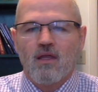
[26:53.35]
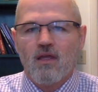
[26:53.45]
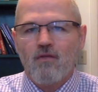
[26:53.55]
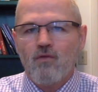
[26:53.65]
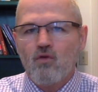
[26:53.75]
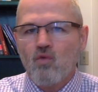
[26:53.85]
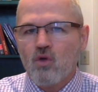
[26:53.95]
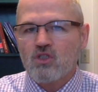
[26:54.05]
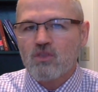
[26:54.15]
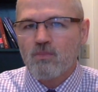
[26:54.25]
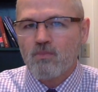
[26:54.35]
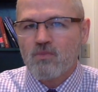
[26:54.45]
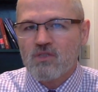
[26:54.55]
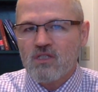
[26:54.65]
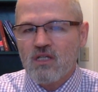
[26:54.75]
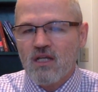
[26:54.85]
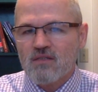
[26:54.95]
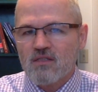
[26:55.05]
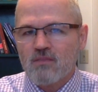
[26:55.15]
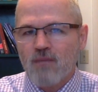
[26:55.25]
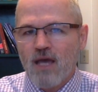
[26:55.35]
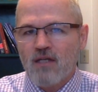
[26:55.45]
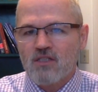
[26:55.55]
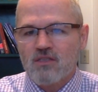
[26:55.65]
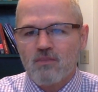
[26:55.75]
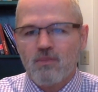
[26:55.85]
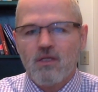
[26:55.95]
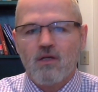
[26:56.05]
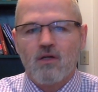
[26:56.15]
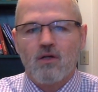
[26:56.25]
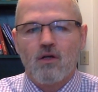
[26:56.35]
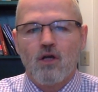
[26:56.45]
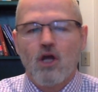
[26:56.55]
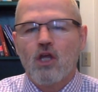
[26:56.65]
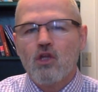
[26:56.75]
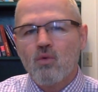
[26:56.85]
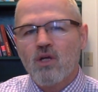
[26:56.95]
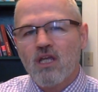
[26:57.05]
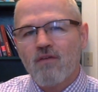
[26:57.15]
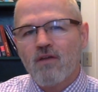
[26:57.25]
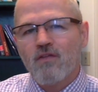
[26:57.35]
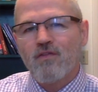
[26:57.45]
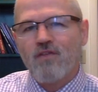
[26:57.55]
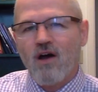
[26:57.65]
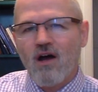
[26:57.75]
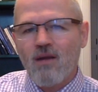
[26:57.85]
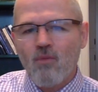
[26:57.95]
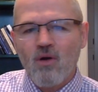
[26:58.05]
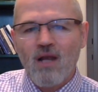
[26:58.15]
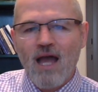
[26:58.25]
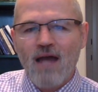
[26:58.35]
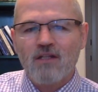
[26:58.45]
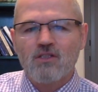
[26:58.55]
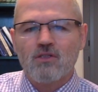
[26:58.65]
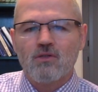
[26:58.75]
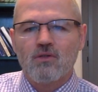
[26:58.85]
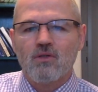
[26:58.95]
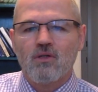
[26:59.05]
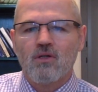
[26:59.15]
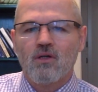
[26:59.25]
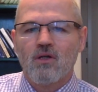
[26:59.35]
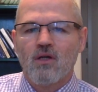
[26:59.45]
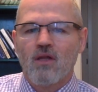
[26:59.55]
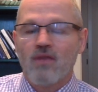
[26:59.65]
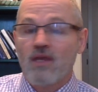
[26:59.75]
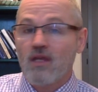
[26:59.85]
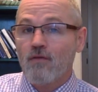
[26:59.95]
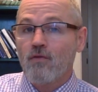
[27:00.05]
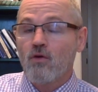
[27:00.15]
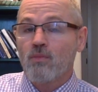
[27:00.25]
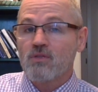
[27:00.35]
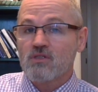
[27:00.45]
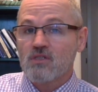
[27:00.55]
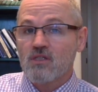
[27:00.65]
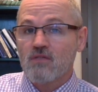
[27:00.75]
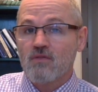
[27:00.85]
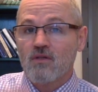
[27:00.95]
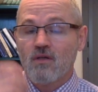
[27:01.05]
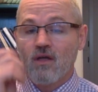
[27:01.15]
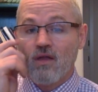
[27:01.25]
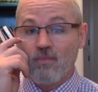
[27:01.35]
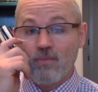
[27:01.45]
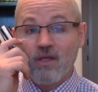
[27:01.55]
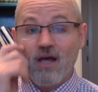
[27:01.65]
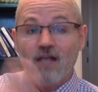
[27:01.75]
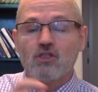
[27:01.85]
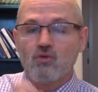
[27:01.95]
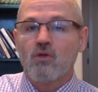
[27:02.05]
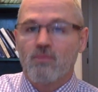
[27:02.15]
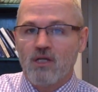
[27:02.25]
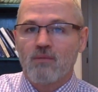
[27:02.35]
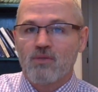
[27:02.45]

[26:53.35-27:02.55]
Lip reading: If you were seen as a Spanish speaker, you were given far more latitude than if you were perceived, because you were being